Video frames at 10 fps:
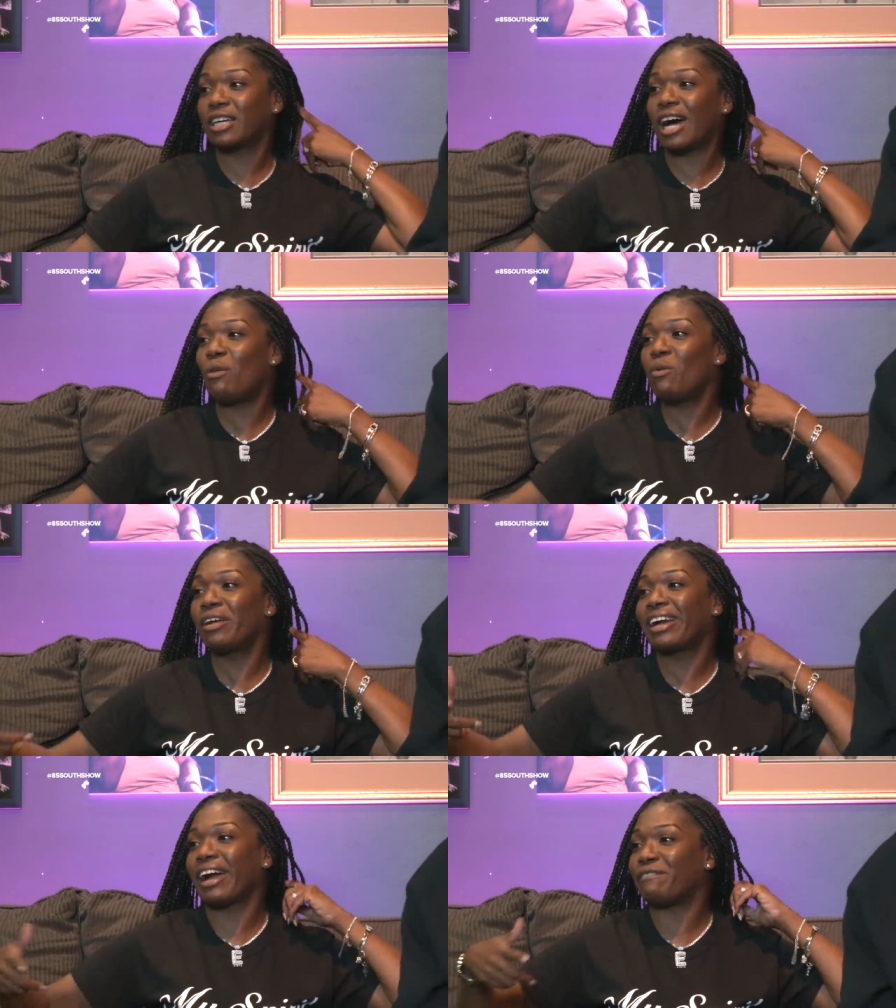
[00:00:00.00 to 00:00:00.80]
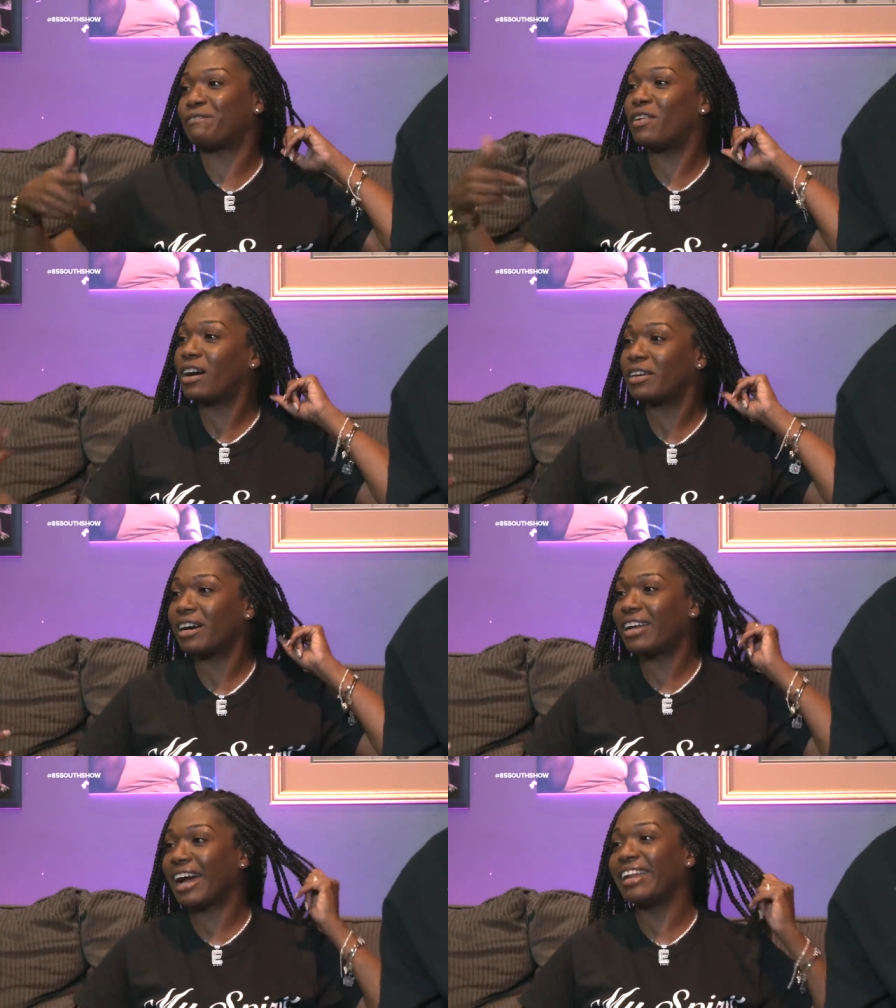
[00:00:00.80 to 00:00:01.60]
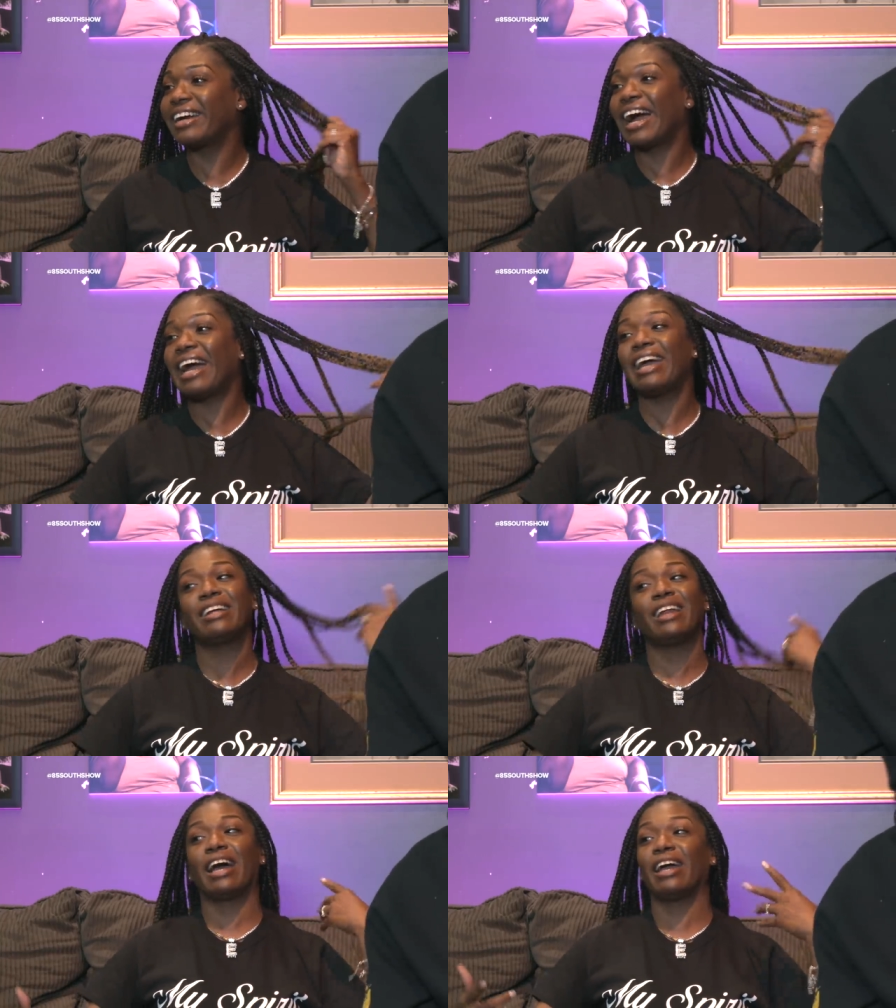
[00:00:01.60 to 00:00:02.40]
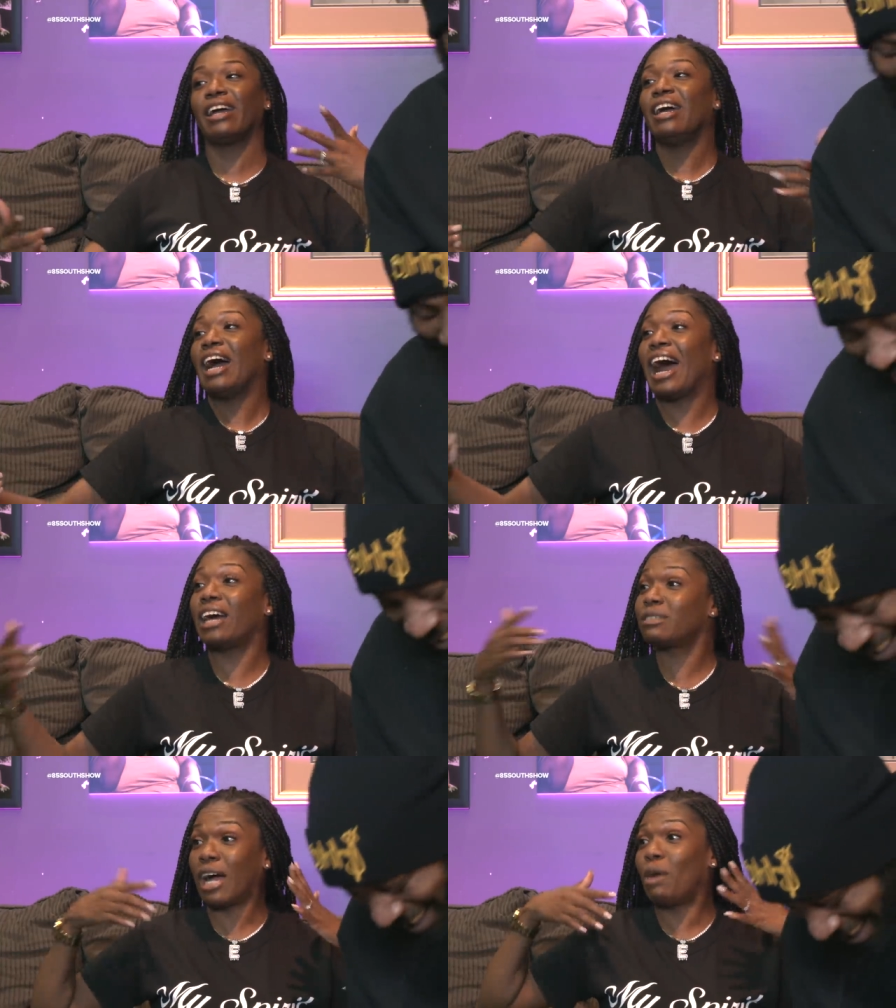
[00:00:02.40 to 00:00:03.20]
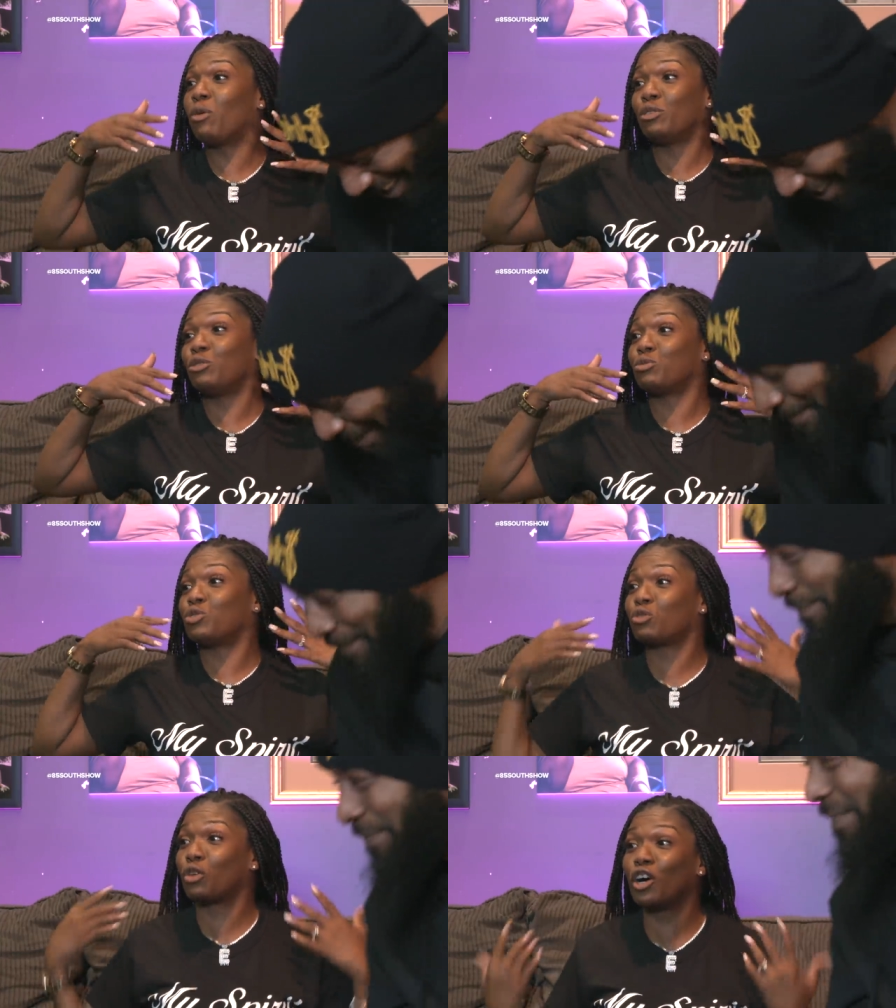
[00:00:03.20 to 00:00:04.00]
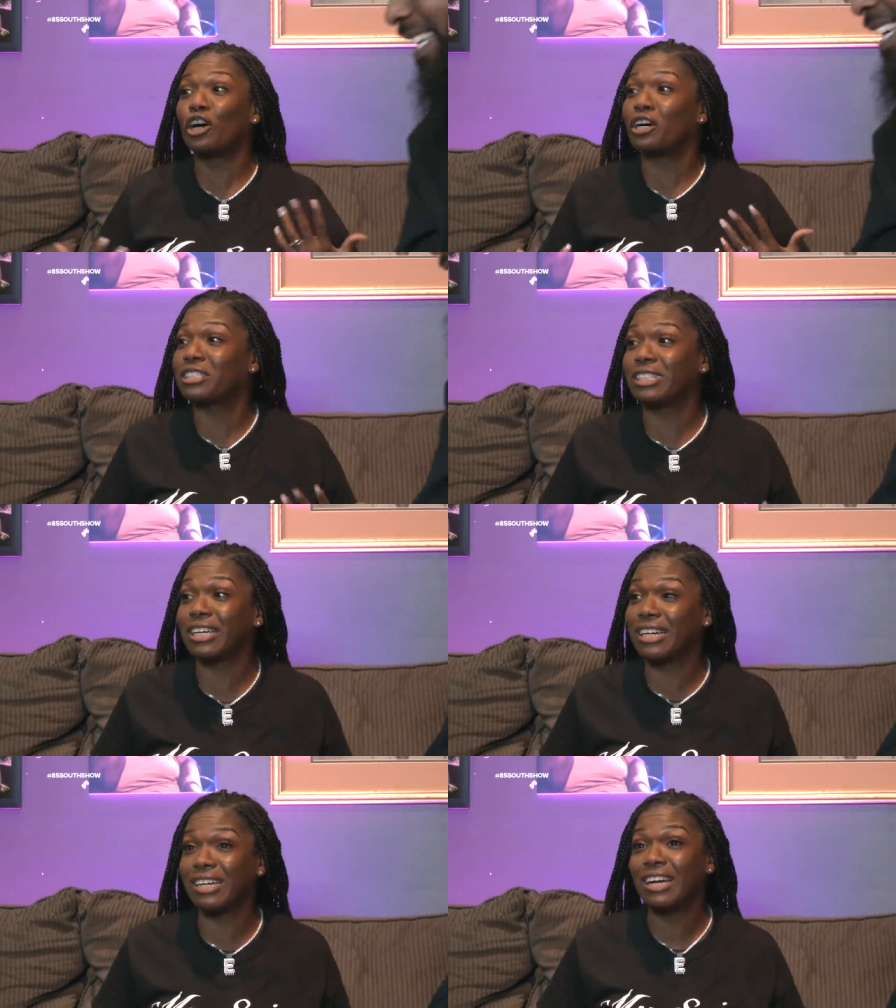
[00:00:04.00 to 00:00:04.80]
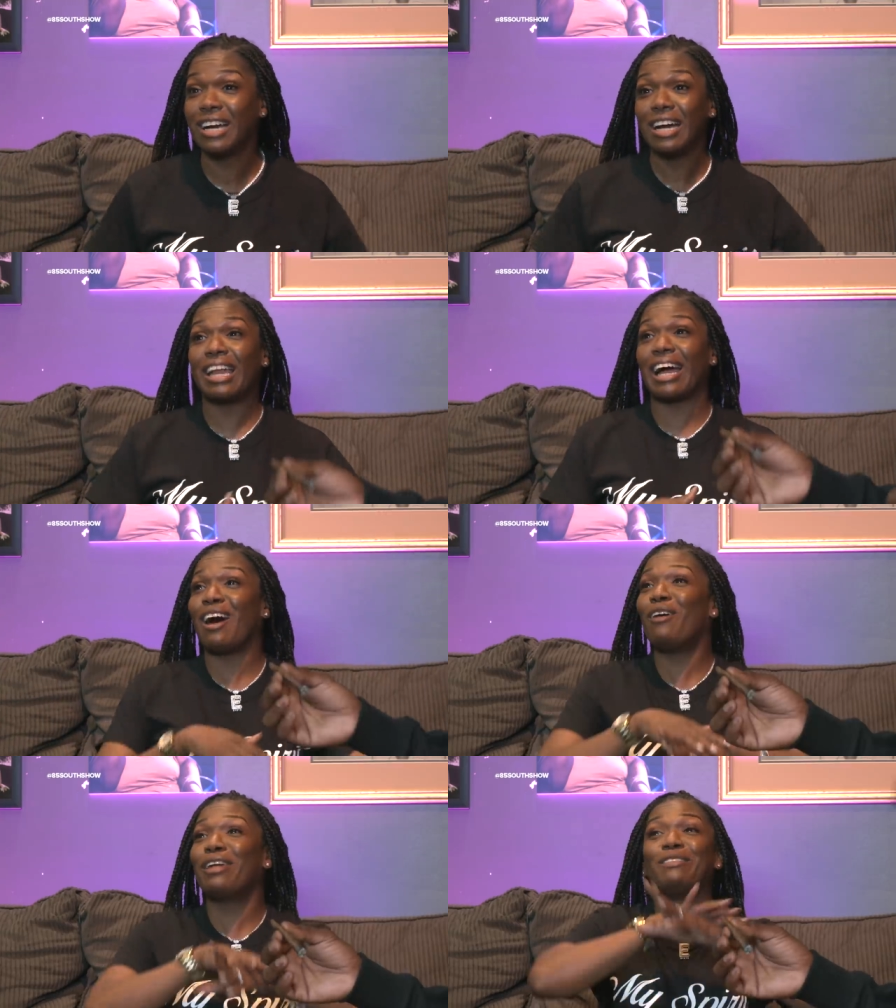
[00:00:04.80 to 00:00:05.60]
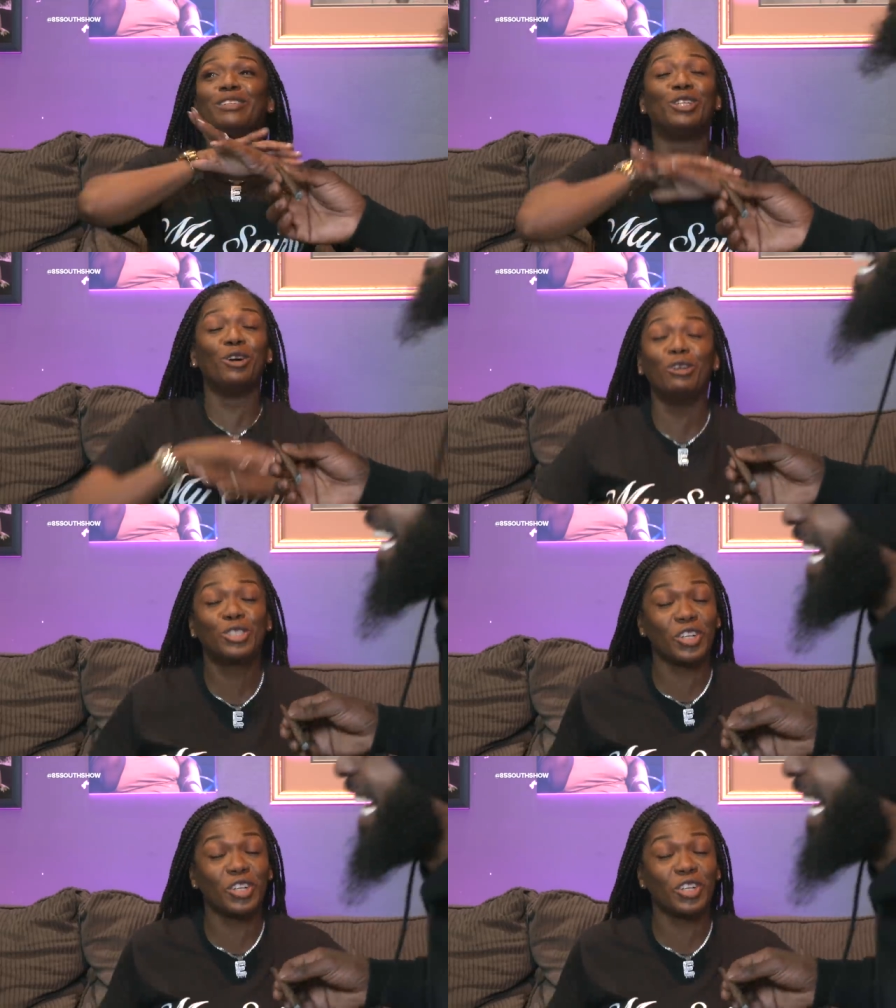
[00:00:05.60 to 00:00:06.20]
Cause I wanna get fucked up like nigga. I ain't like I, I wanna do some drugs, nigga. Like I don't even do